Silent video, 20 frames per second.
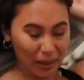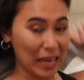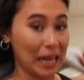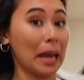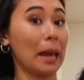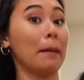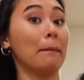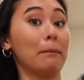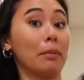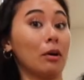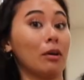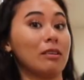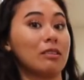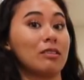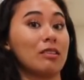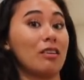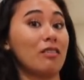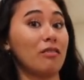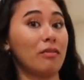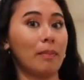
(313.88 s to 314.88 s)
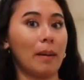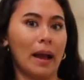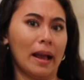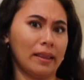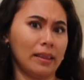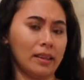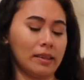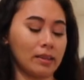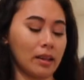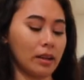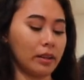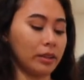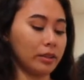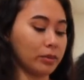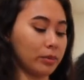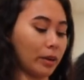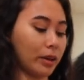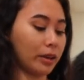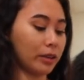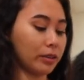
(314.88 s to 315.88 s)
being impulsive buying these ugly
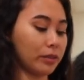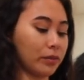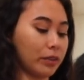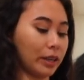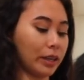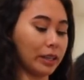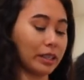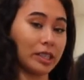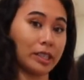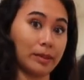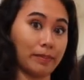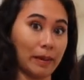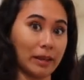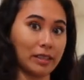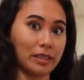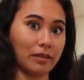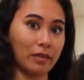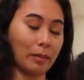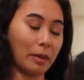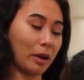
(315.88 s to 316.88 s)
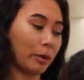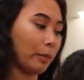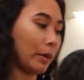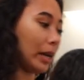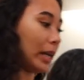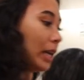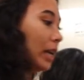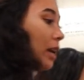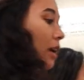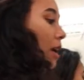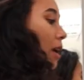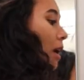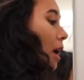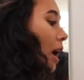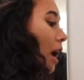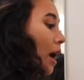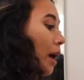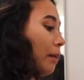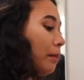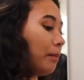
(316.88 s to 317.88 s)
sweaters for an expensive amount of money.
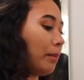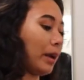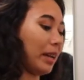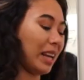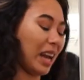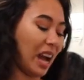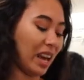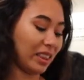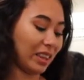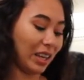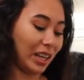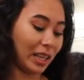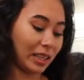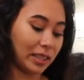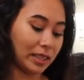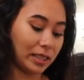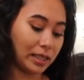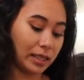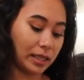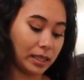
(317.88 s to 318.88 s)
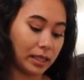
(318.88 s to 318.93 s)
Um, but yeah, I think it's,